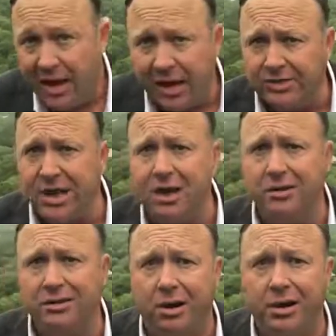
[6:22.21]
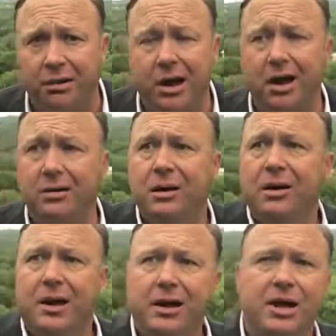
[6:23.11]
Here's 130 grand.
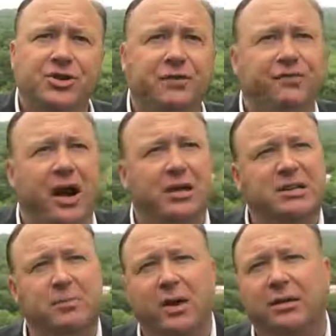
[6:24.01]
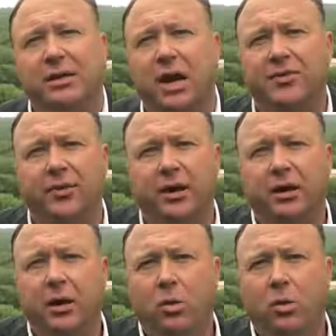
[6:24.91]
And now she follows him around the country,